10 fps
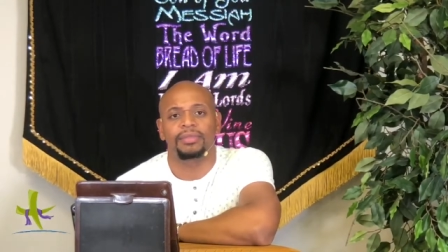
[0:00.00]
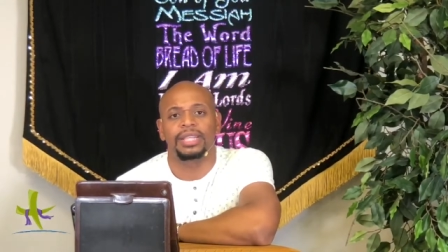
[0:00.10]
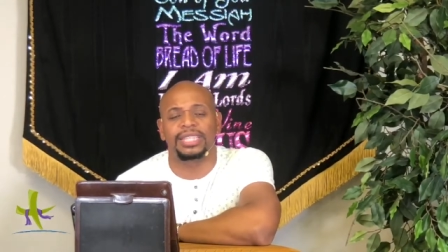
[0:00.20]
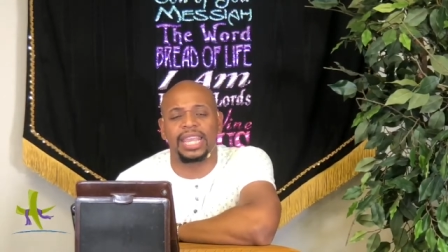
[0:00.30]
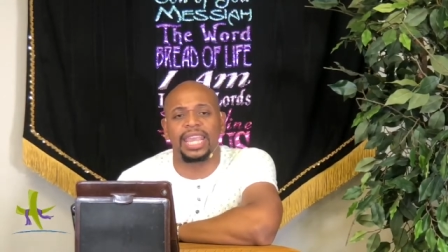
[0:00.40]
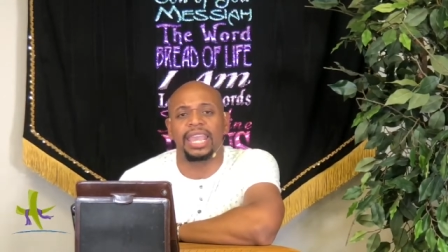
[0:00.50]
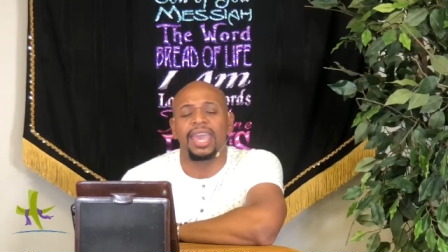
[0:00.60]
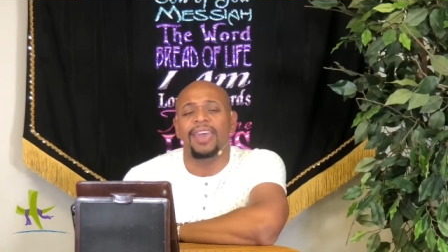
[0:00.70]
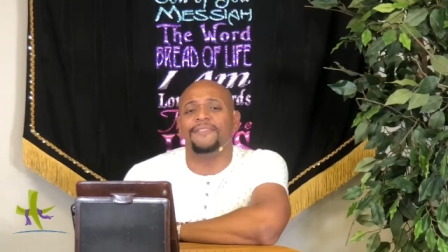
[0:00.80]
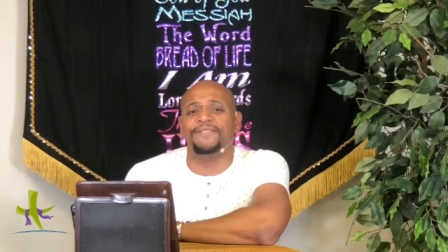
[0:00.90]
See,
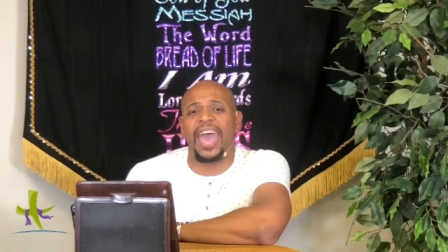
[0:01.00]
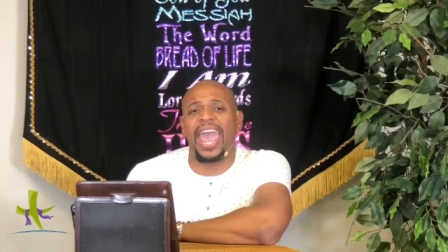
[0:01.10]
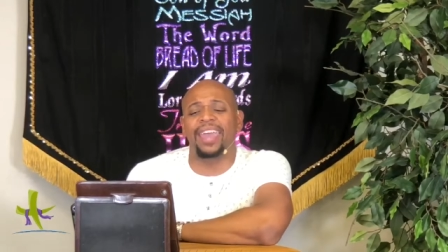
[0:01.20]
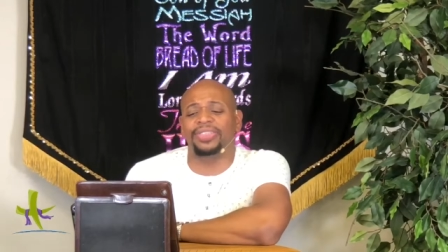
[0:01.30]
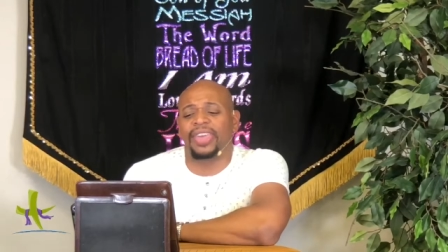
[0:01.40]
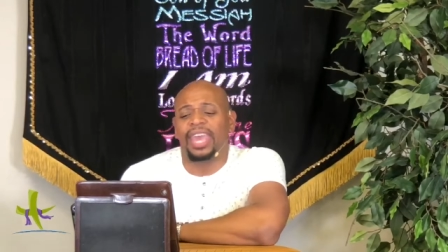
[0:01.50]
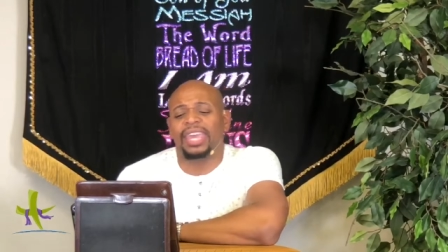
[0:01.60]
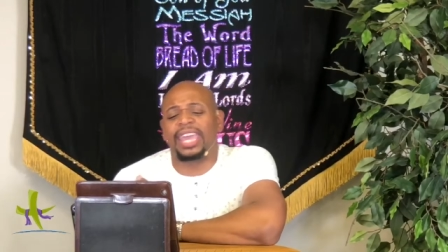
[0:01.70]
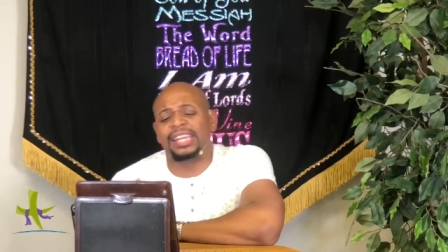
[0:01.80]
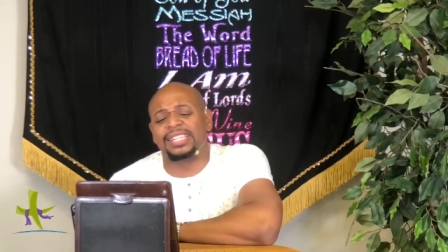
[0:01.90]
faith
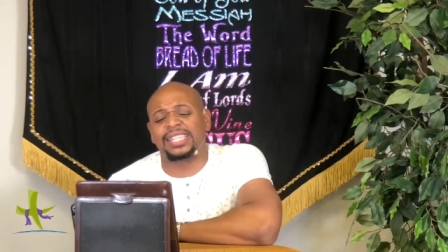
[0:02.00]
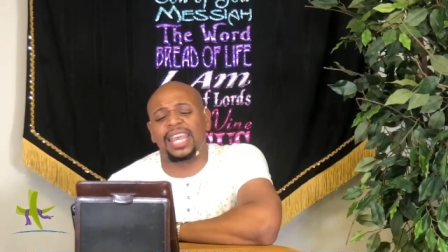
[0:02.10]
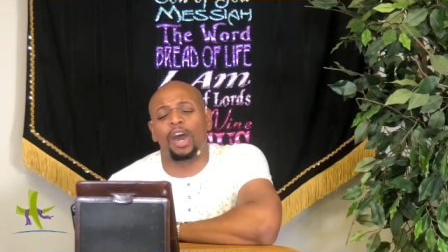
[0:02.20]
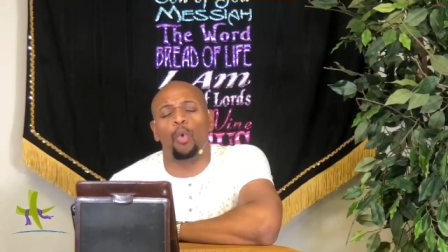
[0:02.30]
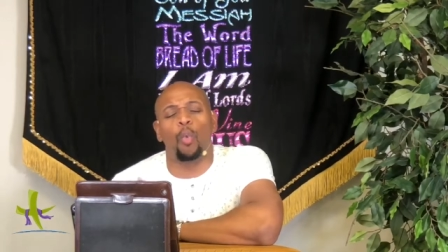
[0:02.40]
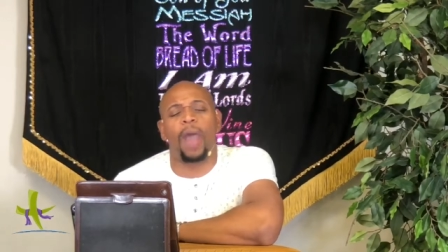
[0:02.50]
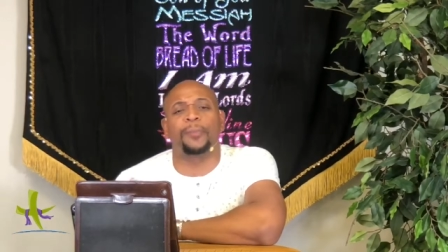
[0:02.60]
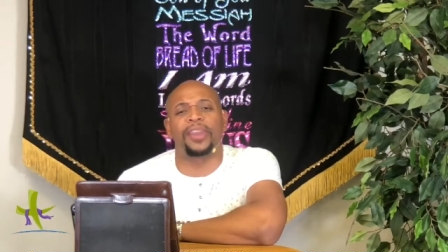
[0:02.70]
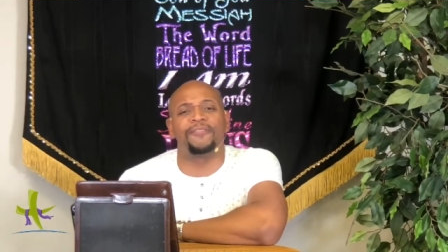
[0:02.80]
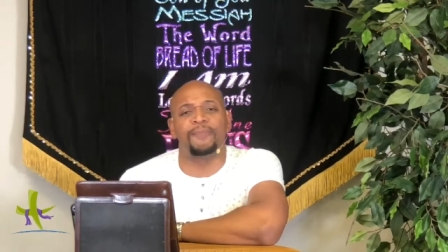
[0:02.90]
can see a
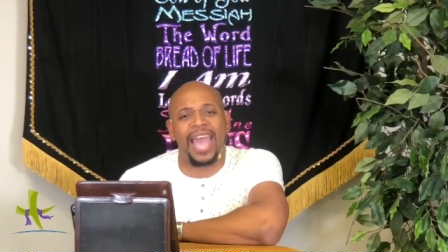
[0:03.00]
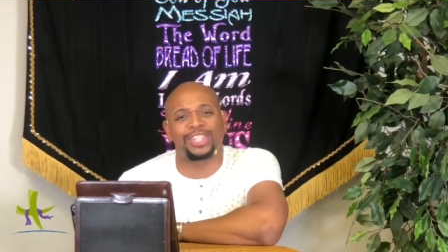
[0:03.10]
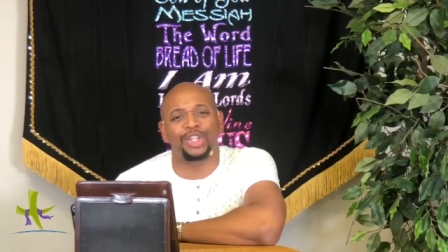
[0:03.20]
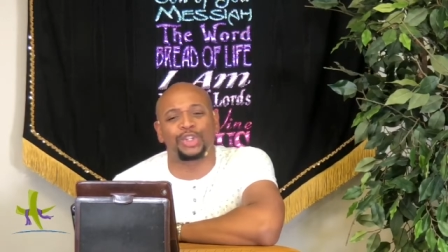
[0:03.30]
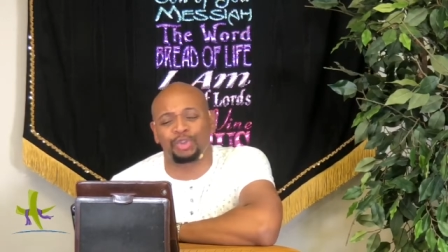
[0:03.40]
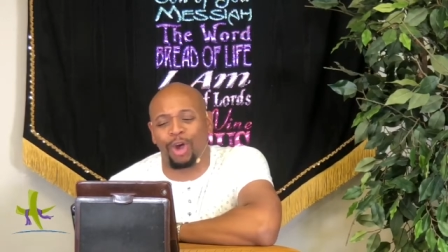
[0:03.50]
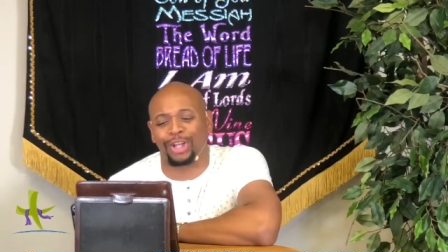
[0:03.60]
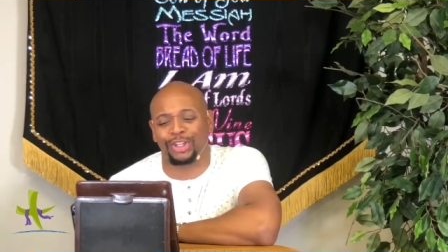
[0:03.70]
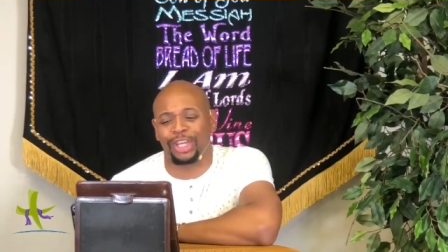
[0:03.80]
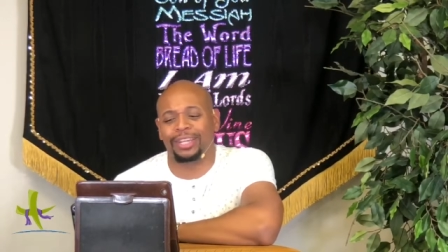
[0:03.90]
weapon of mass
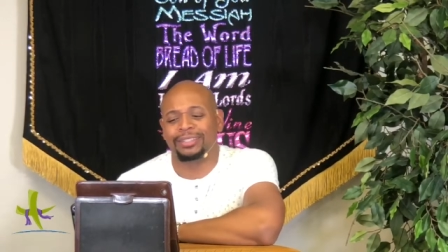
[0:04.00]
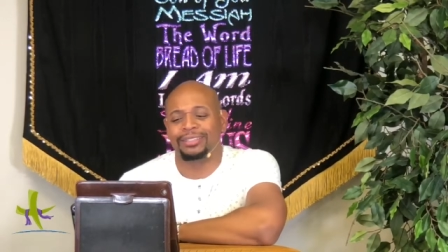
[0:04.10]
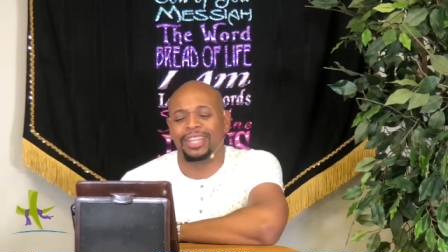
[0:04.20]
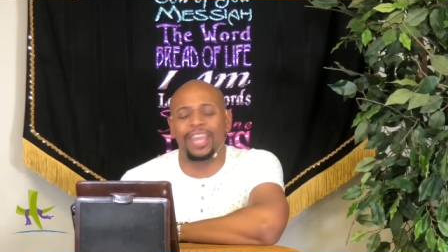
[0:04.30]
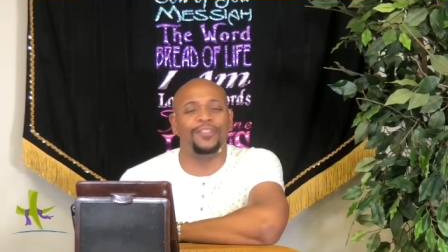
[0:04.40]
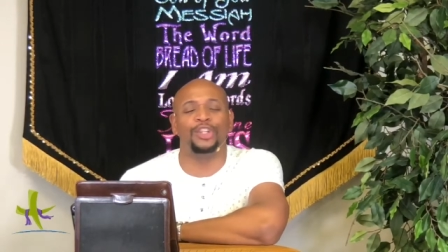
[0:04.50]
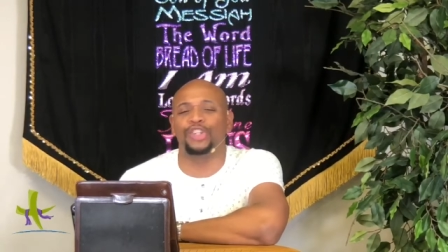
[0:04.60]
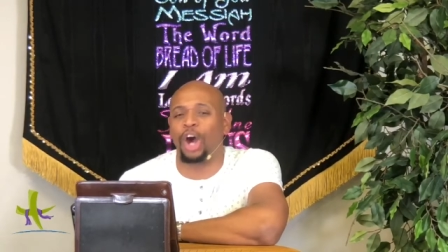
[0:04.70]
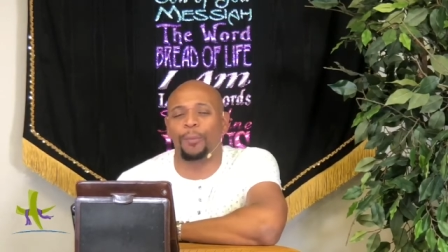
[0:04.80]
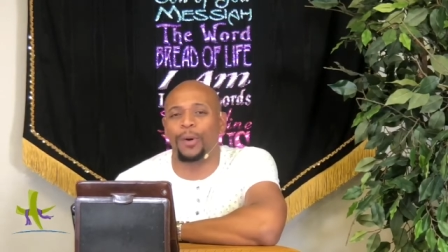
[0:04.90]
destruction in the
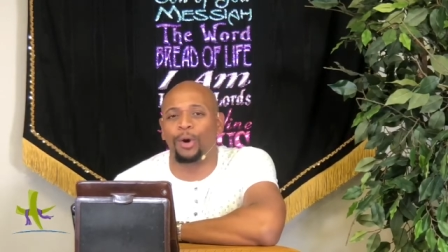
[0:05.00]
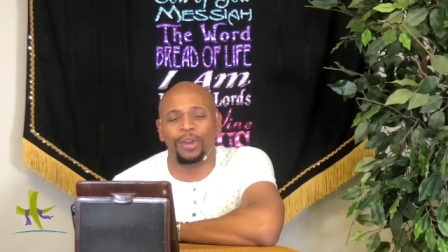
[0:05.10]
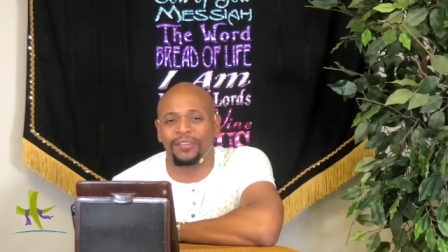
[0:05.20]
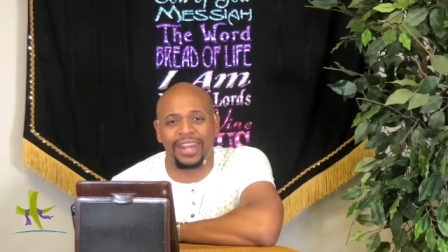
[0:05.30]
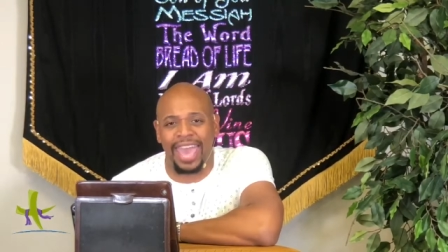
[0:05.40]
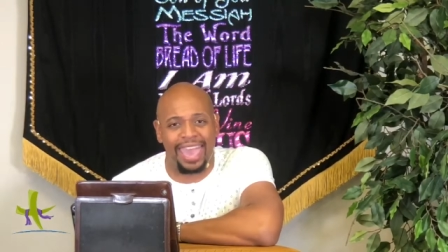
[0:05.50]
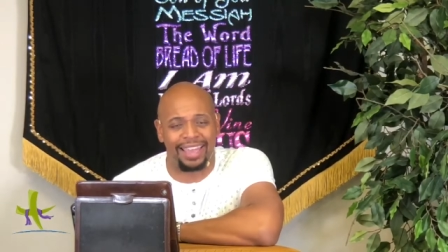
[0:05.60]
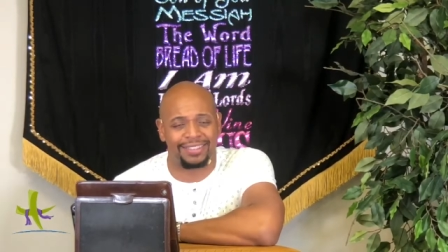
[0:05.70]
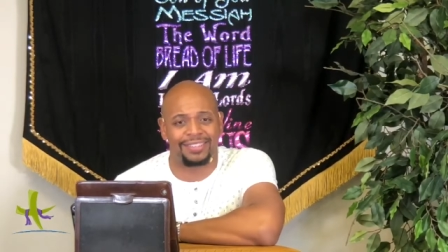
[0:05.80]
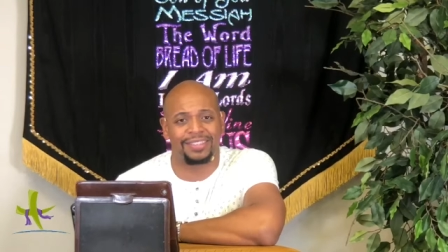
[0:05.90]
jawbone of an
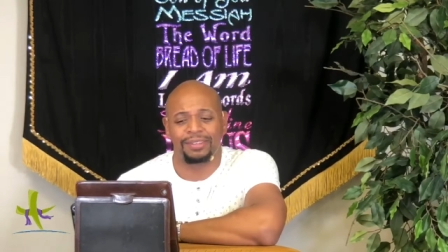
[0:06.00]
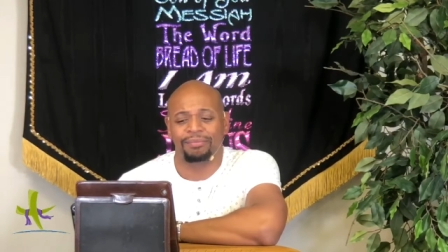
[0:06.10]
ass.